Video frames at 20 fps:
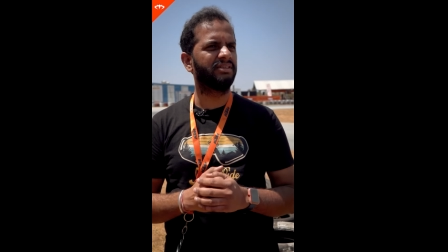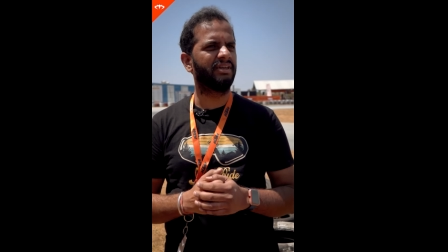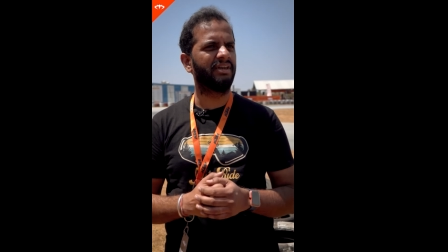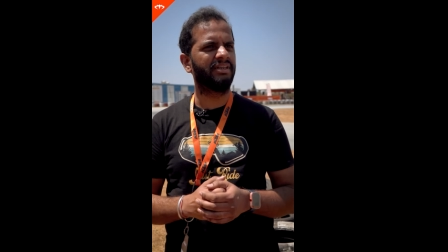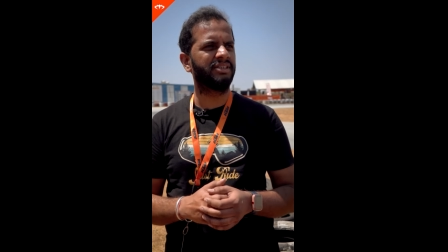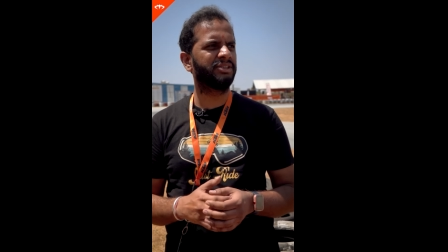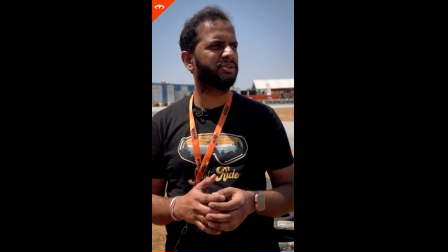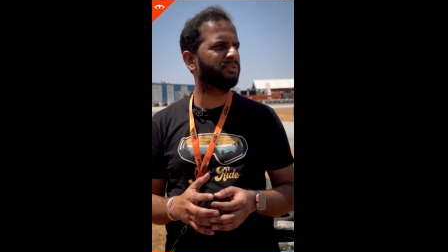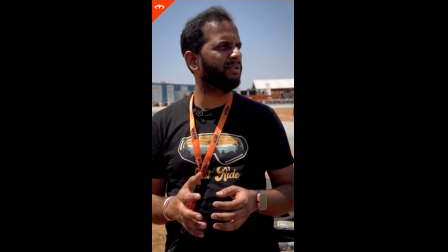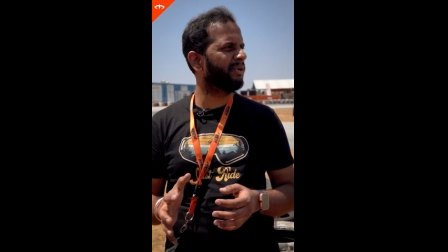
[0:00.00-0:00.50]

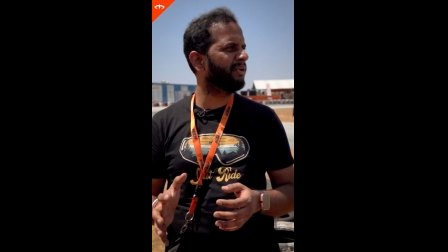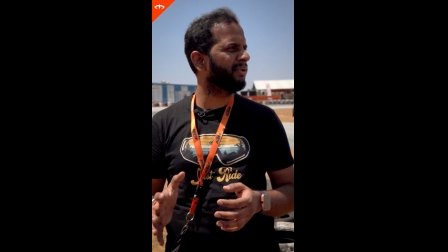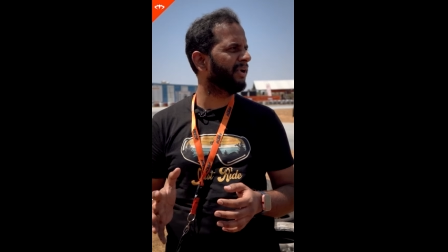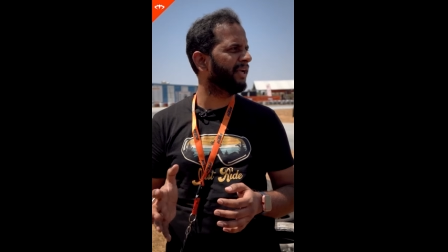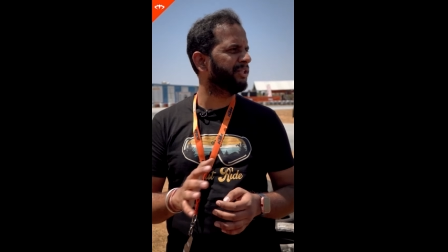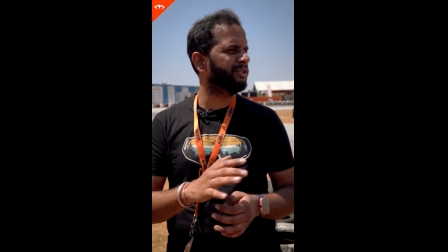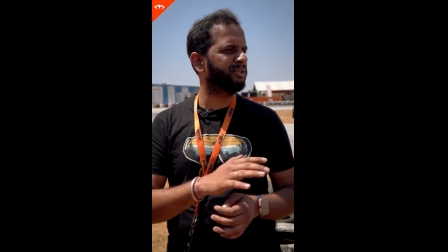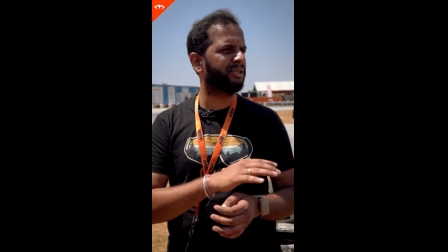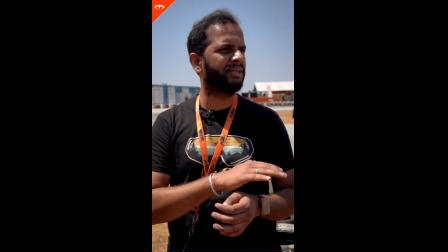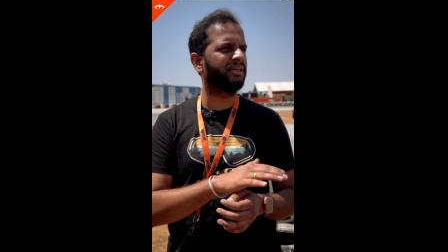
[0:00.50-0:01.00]
I just want to
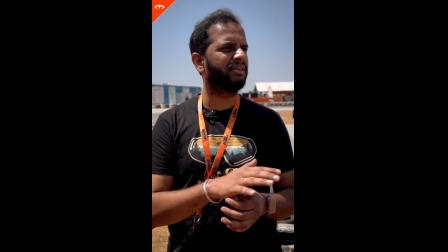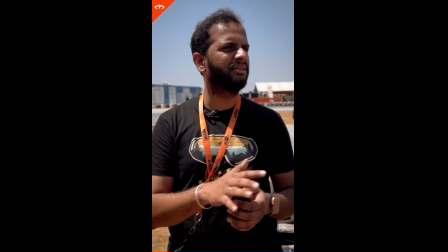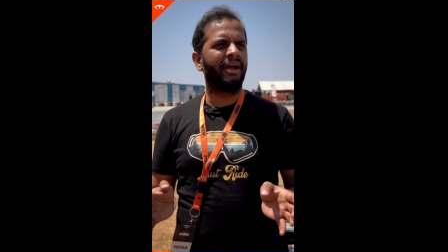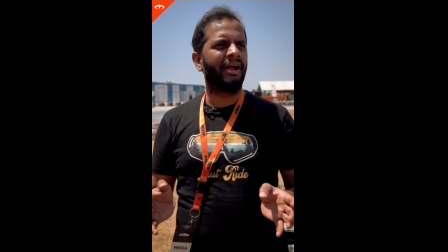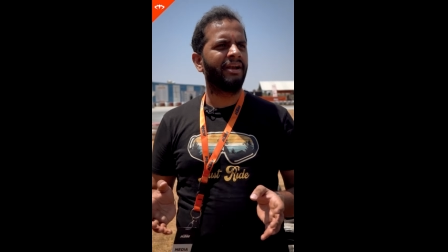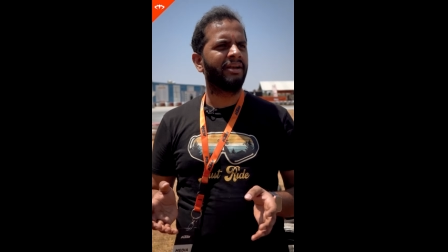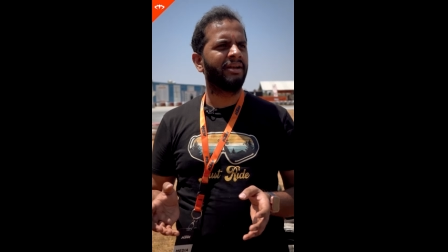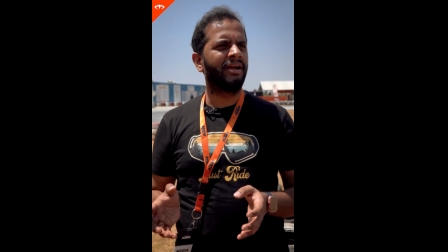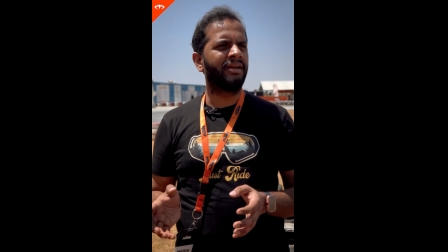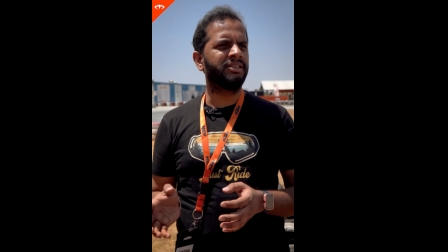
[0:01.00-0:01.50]
enjoy
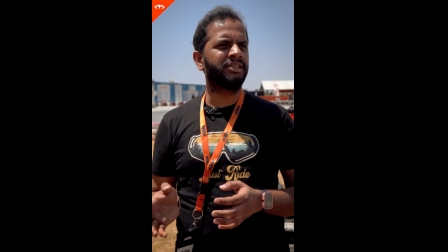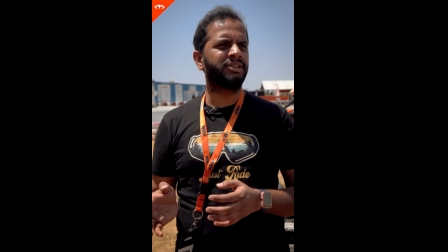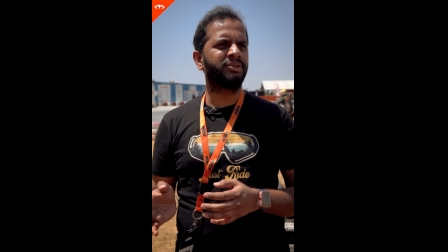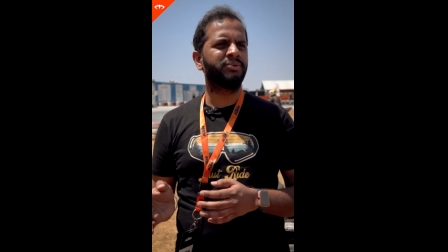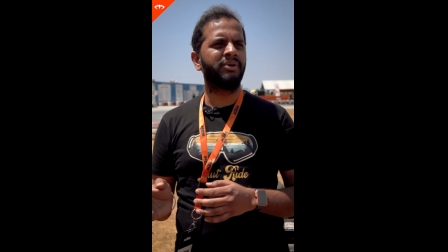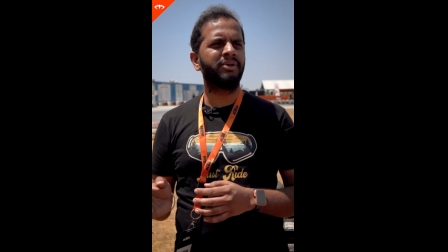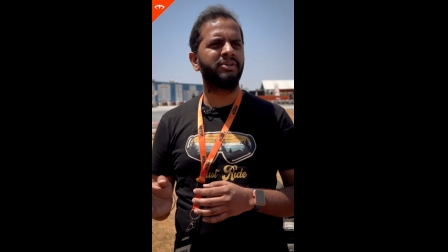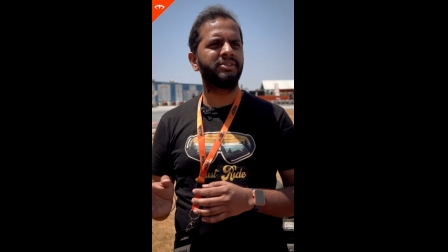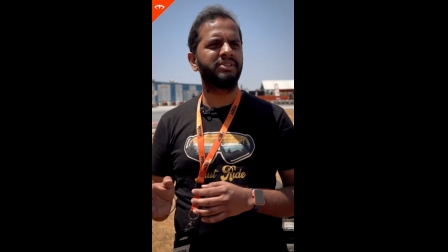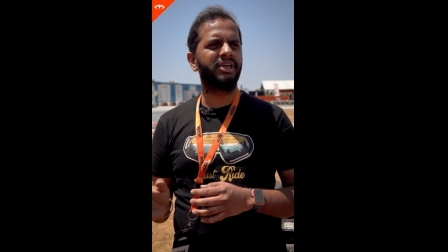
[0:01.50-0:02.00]
and I just
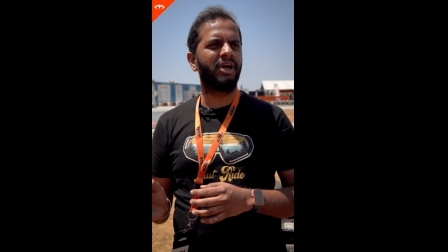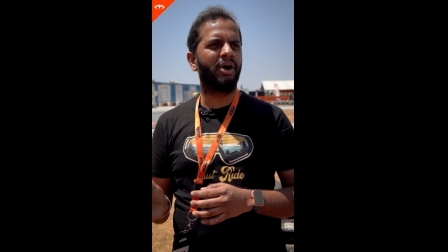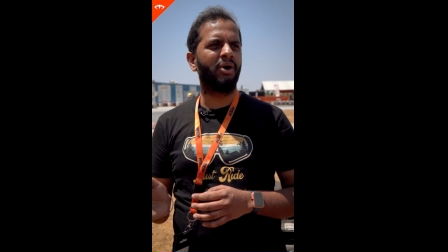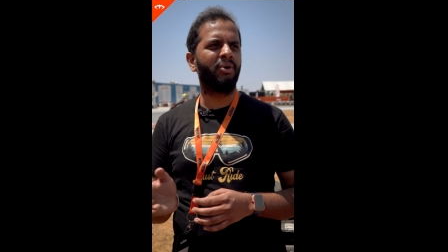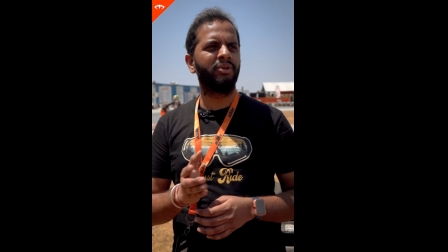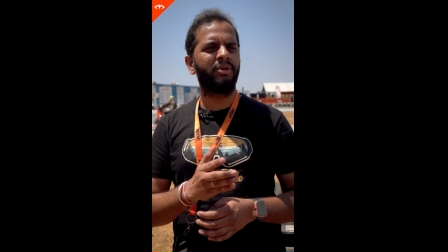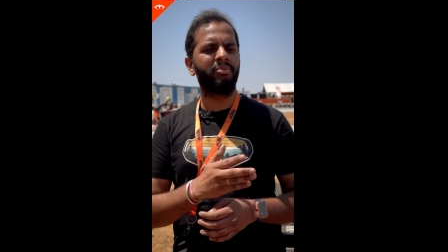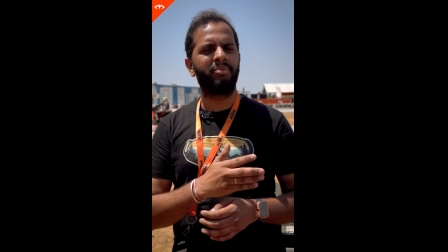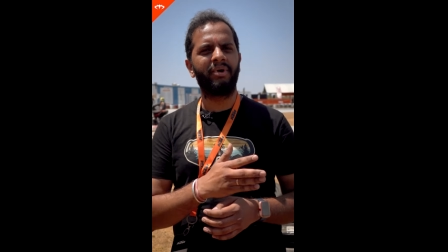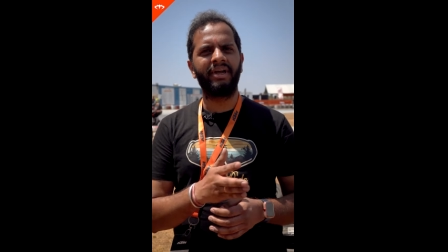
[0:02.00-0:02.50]
want to see
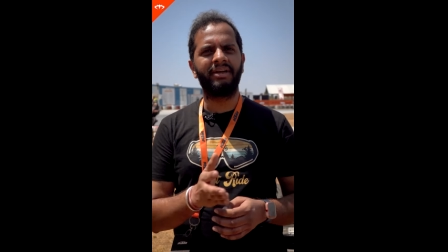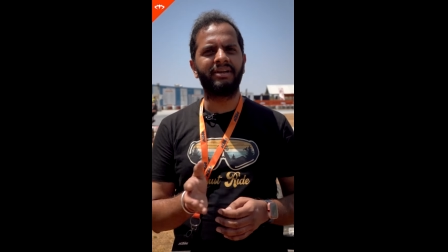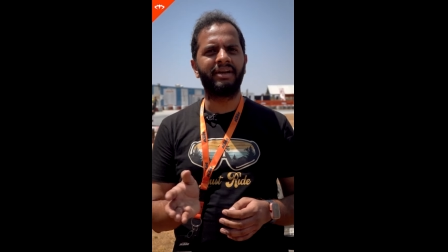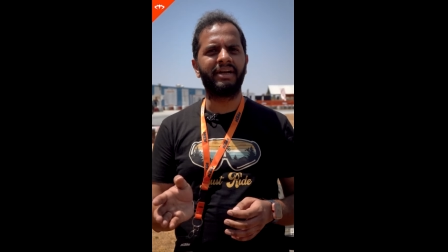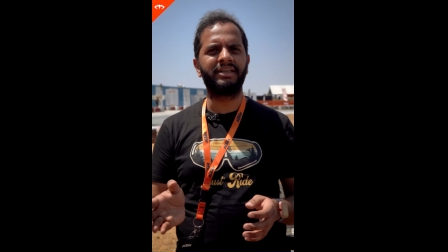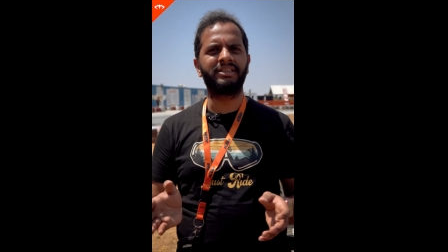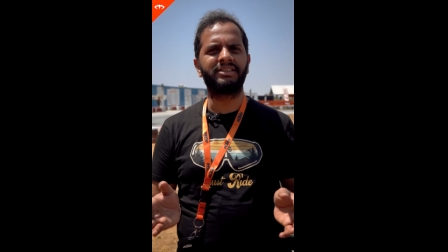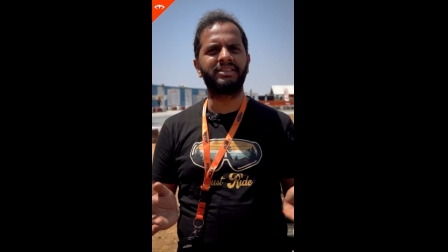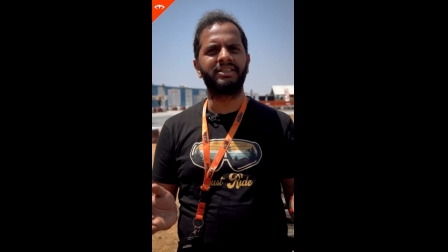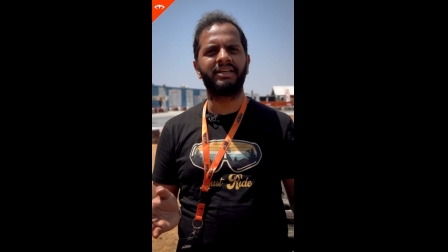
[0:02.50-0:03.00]
how the bike
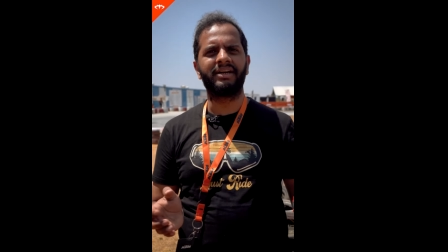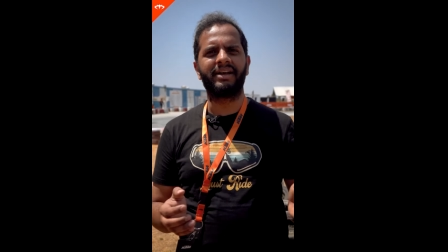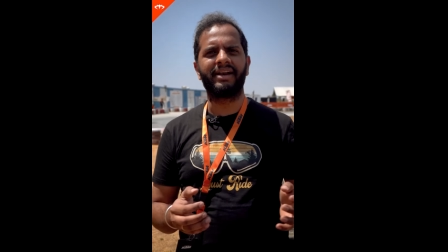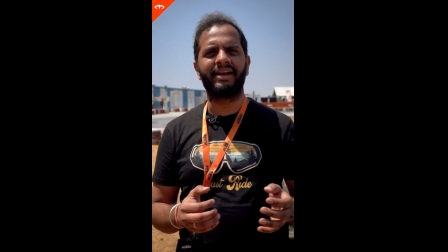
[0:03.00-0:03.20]
rides in the